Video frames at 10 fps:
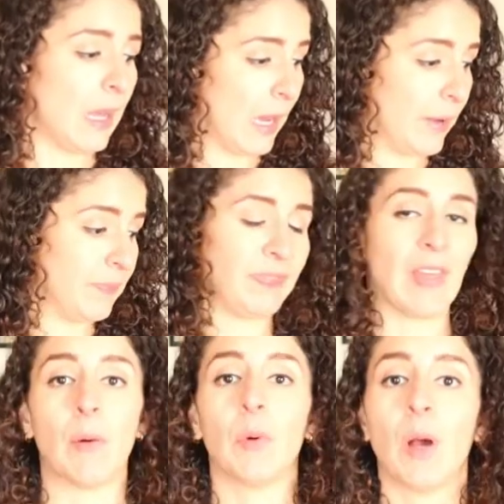um,
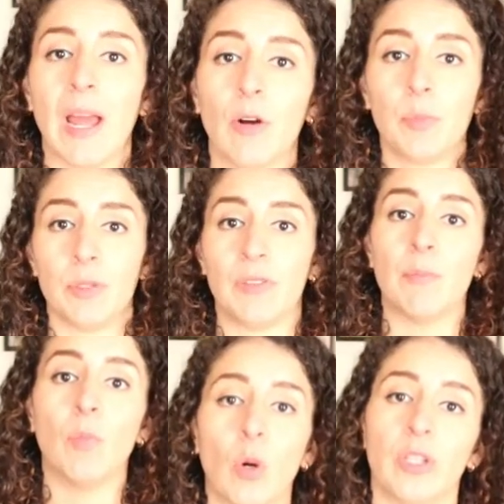that will help you the
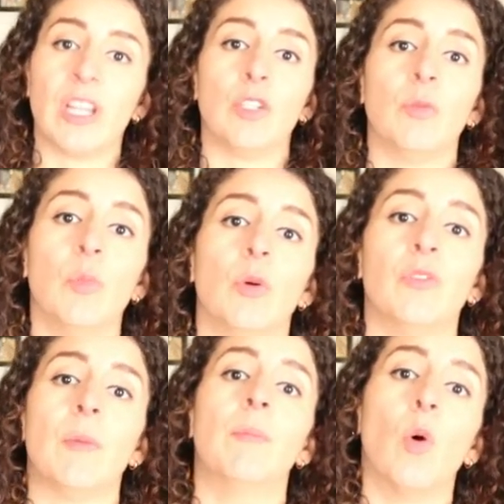more that you
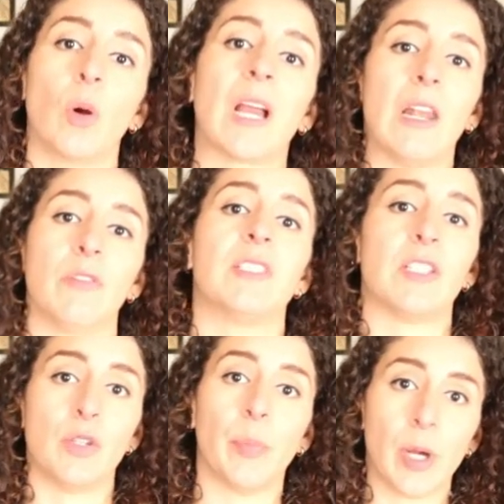move the more calories
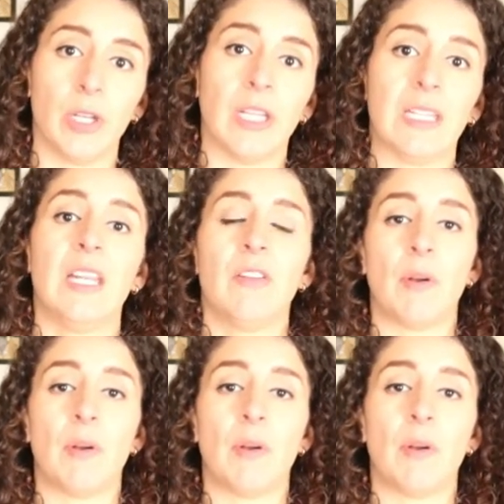that you're burning